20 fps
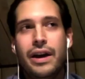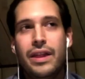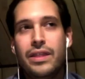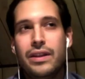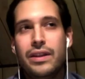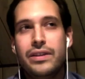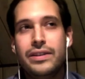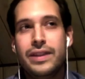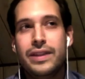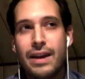and
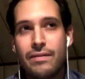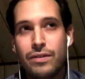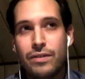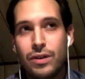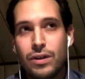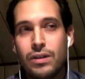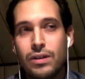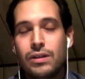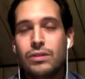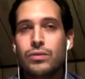the
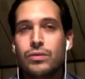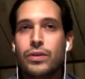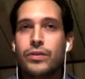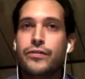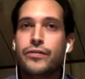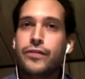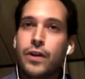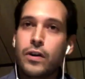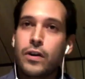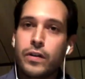devil
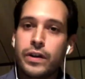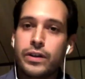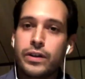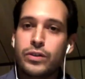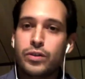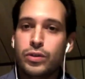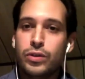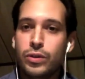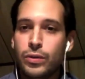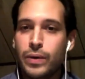referring
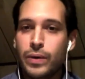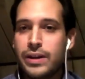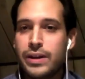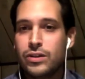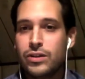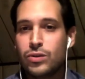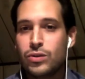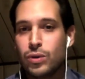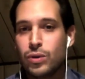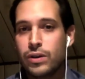to any
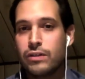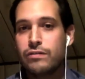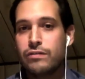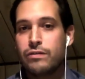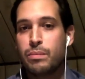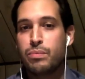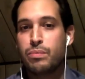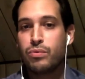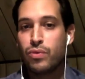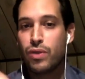sort of
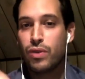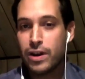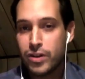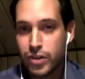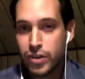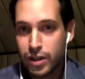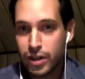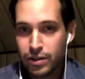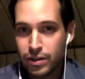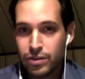
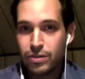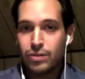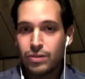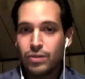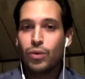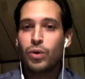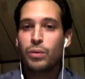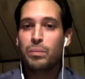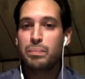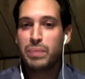prejudice
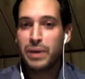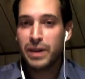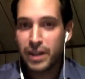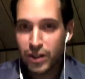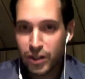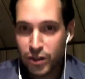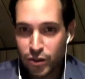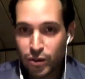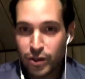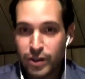or
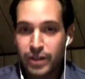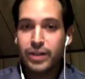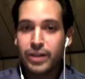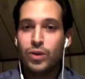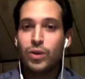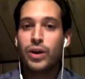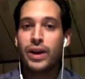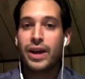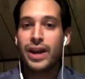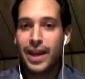bigotry
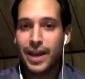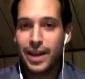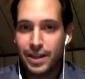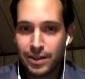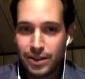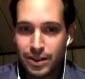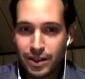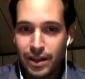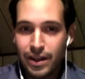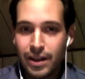or
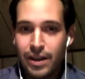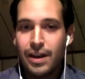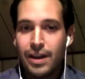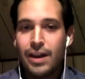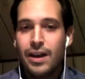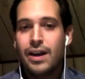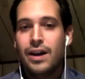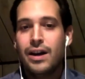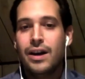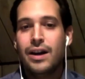hate.
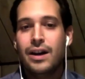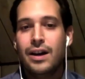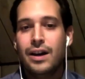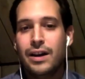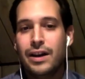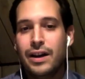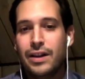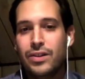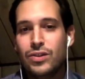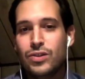
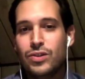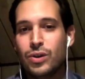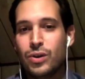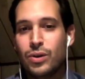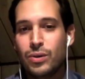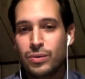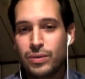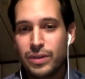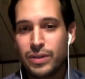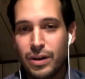Uh, and
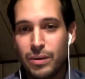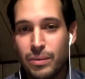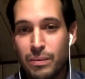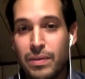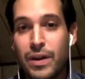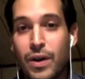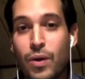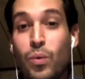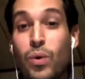so, you know, there